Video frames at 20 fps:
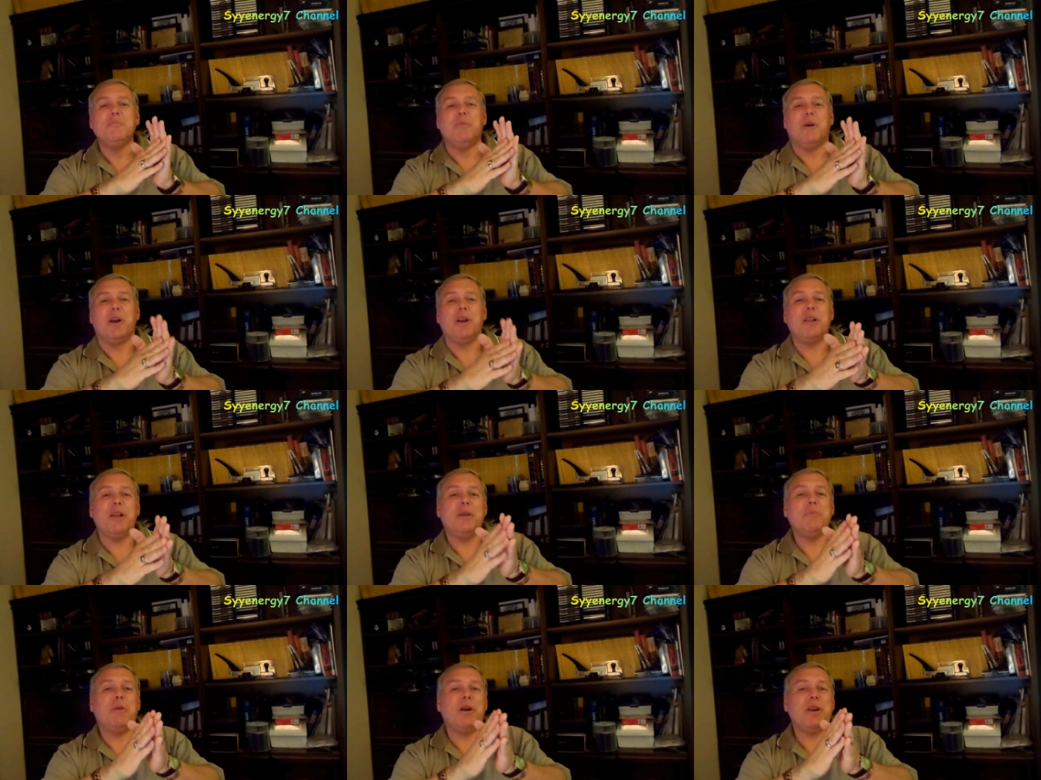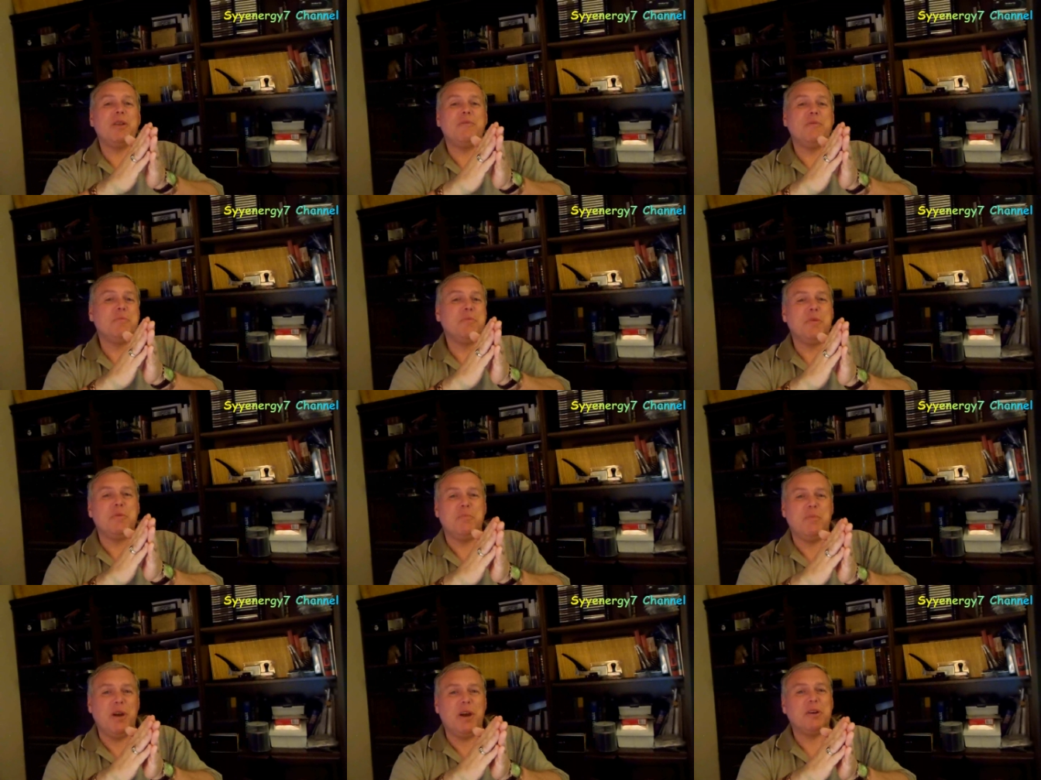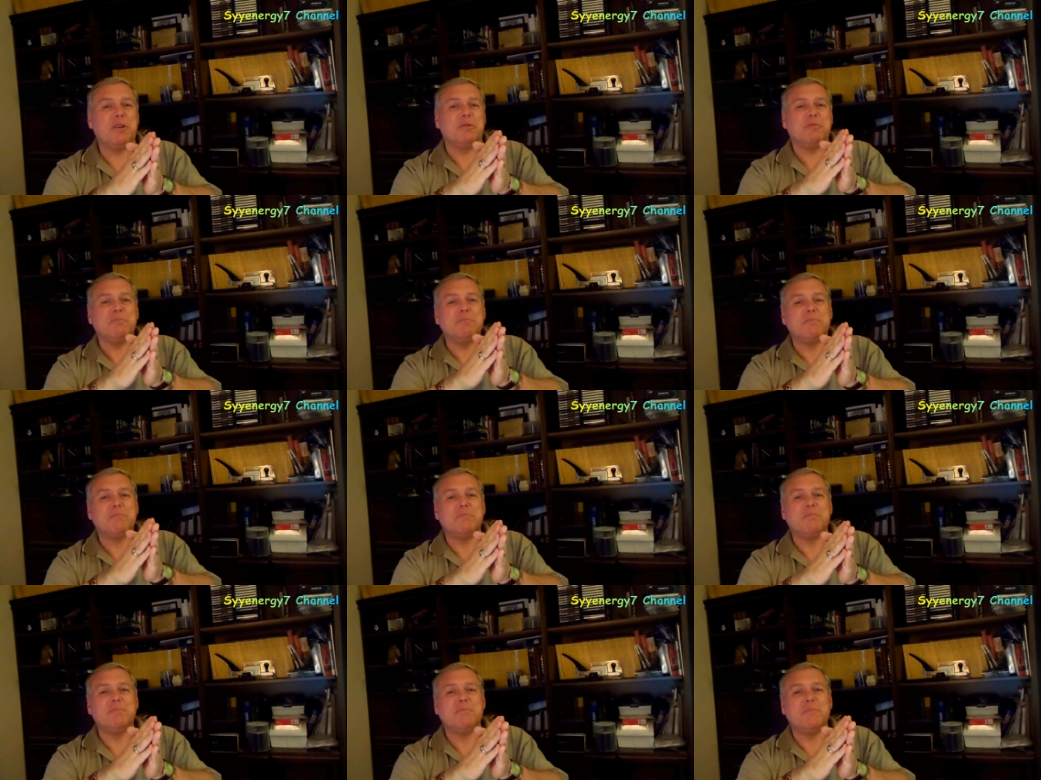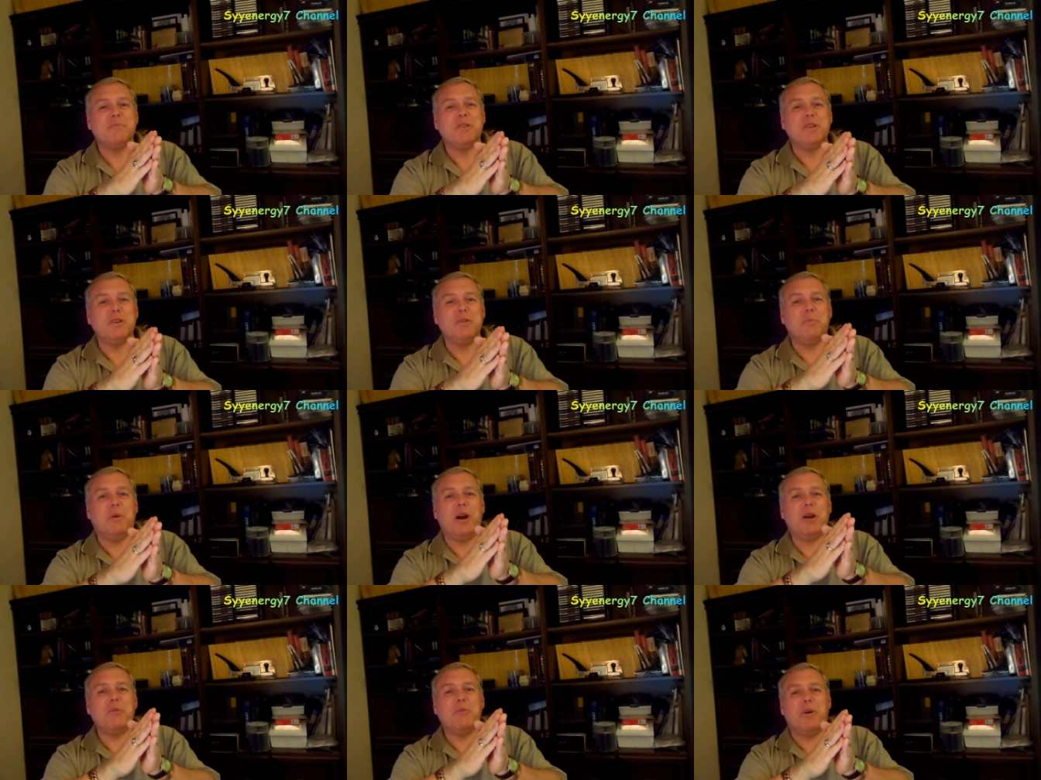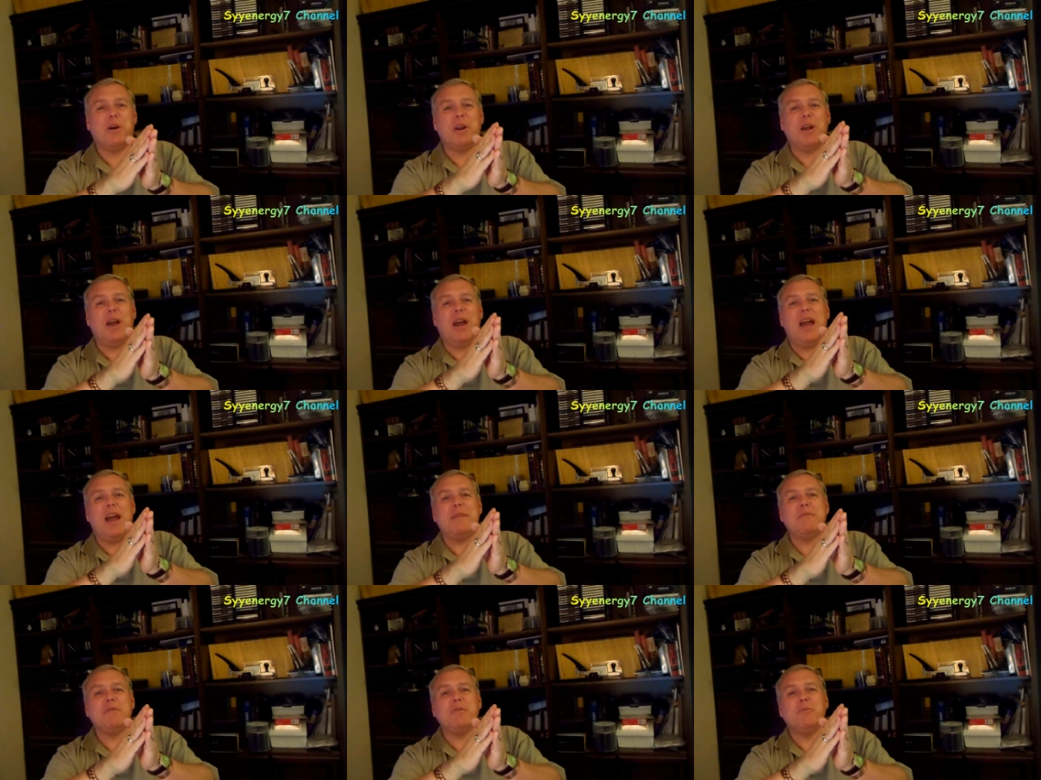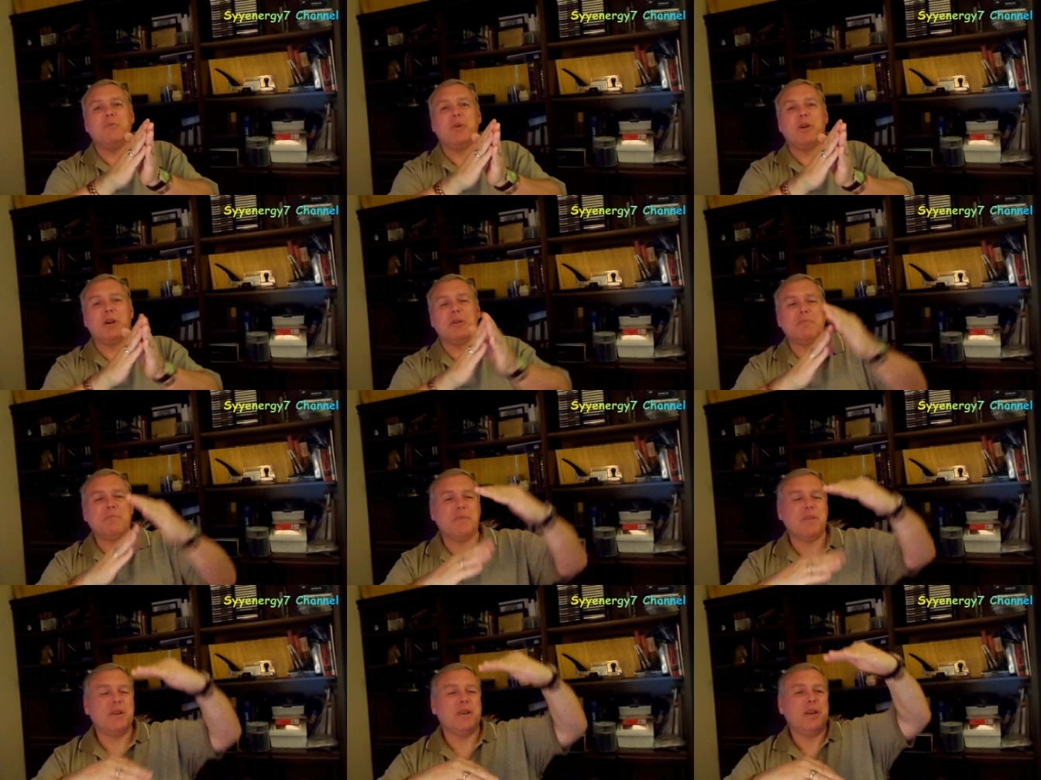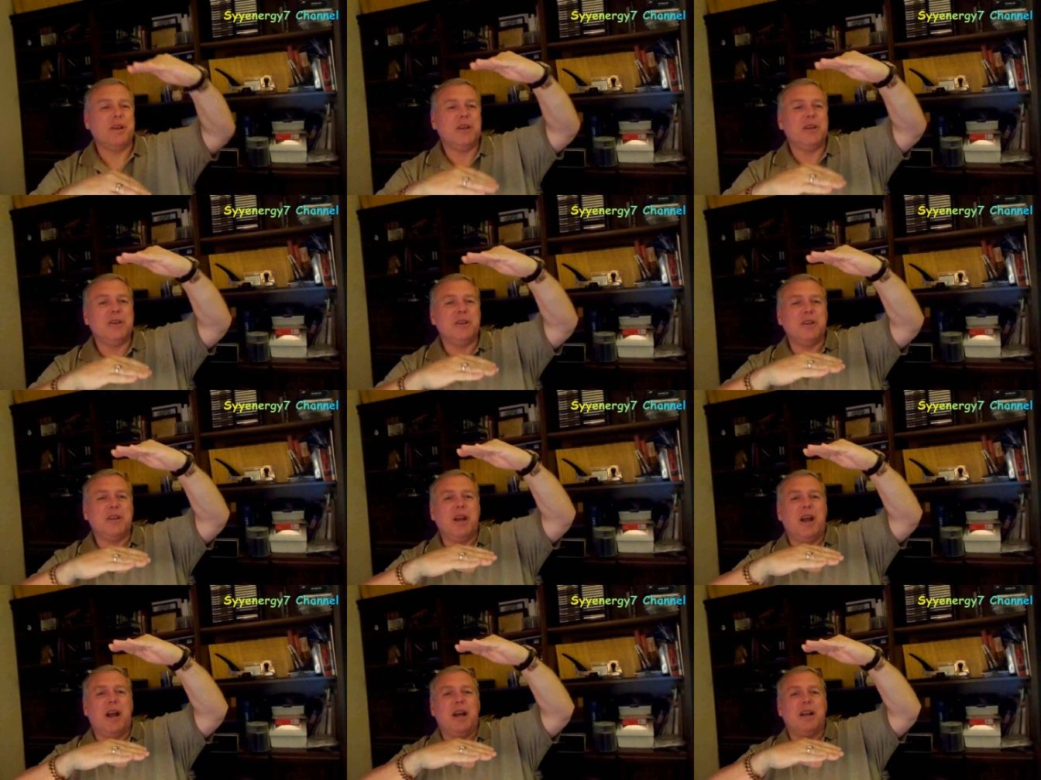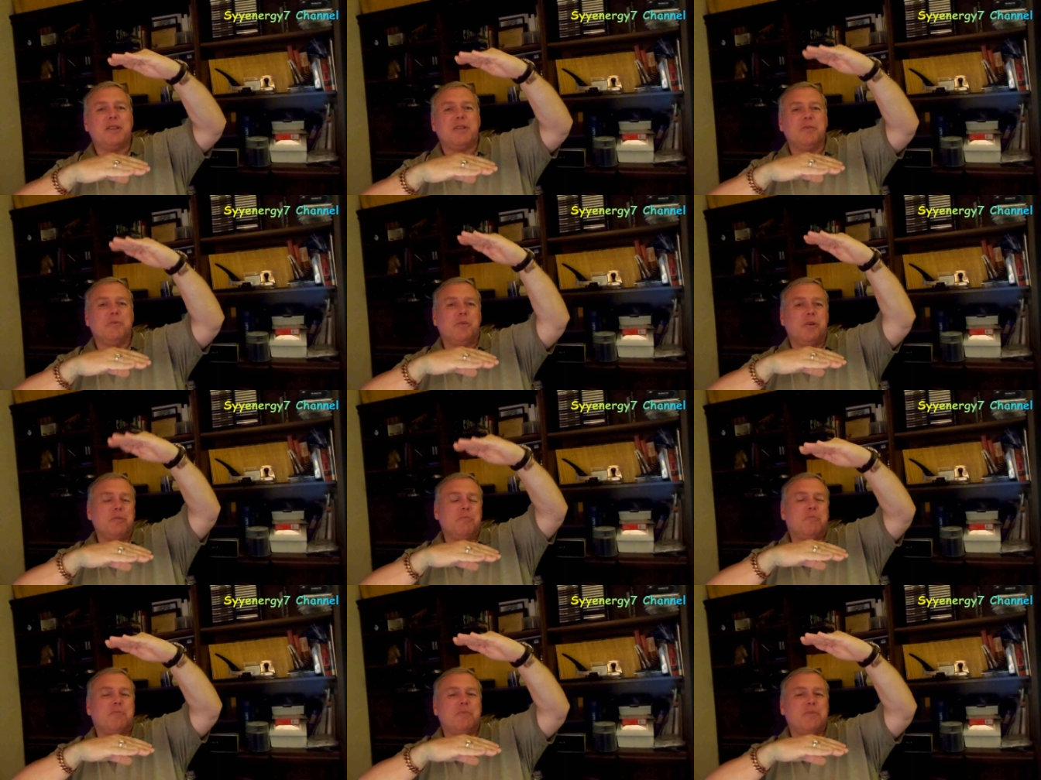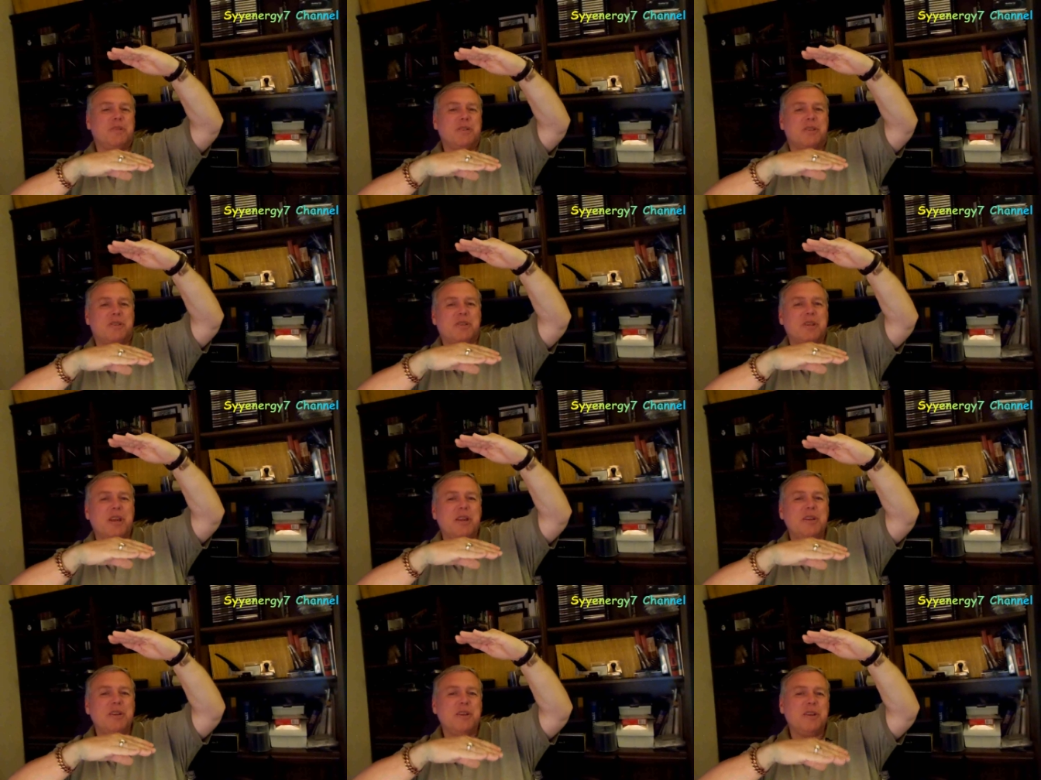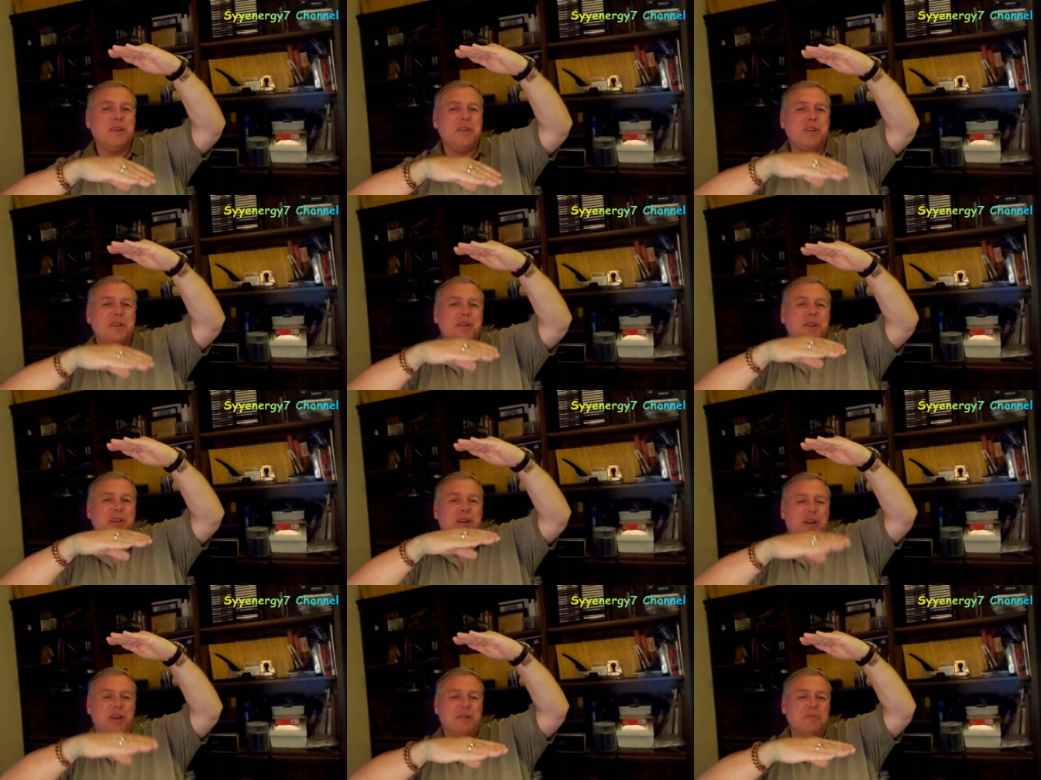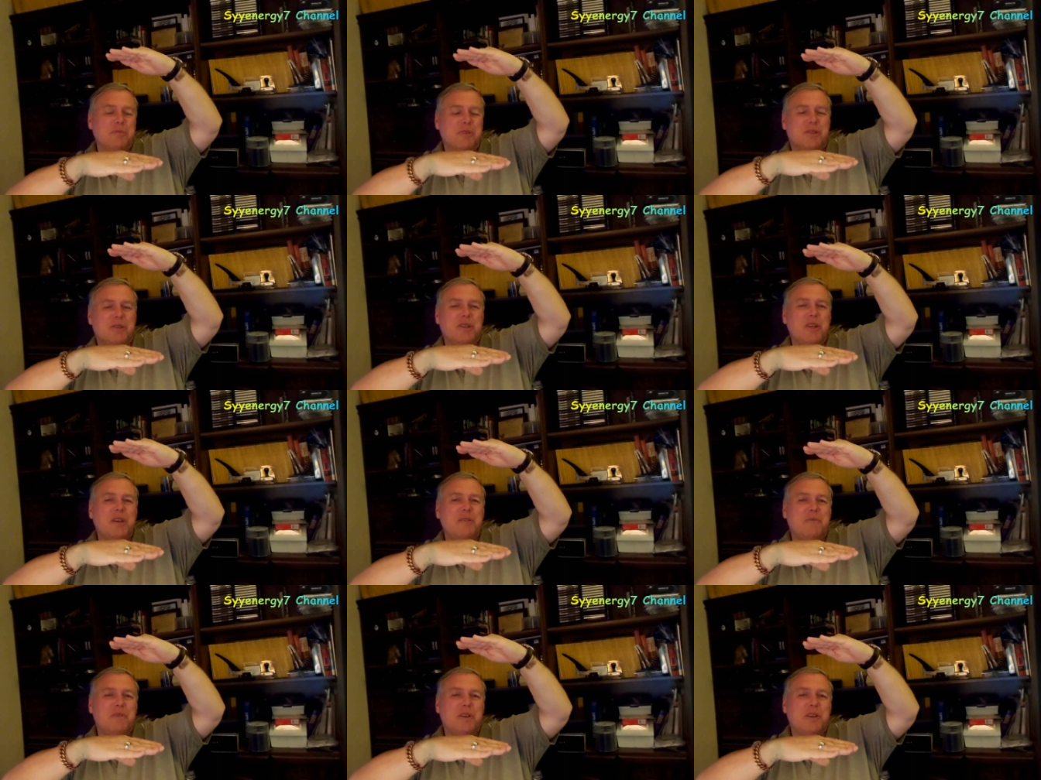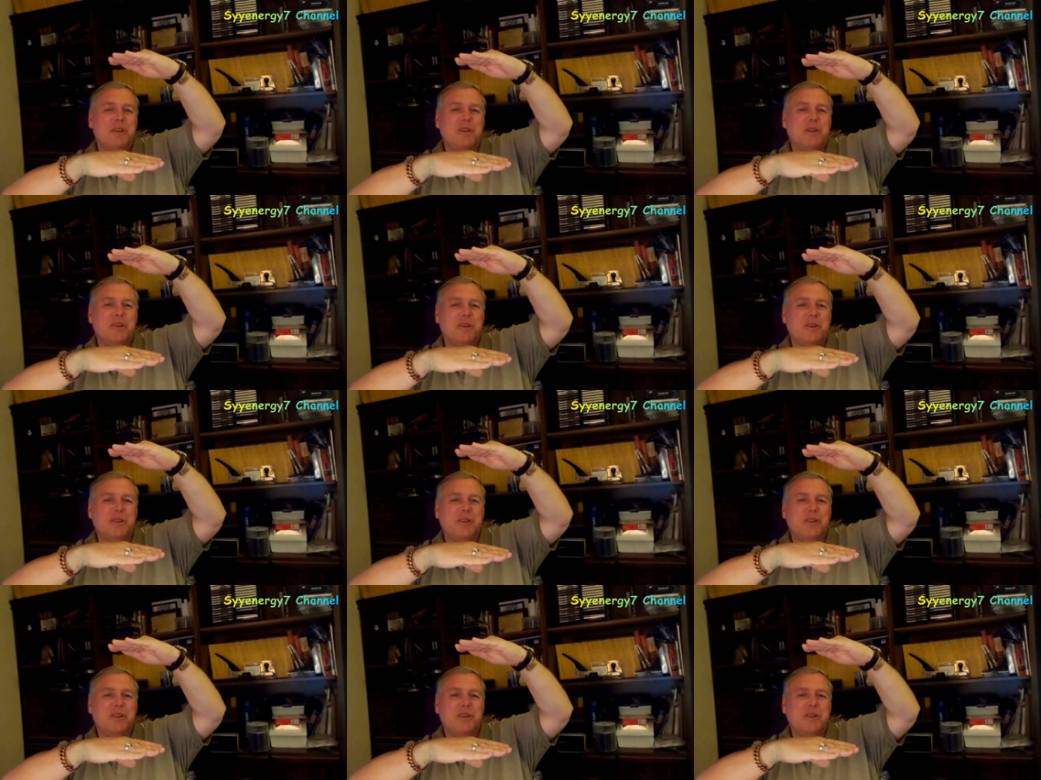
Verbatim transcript: but that might even be better. You might want to have it where you got the one descending and the receiving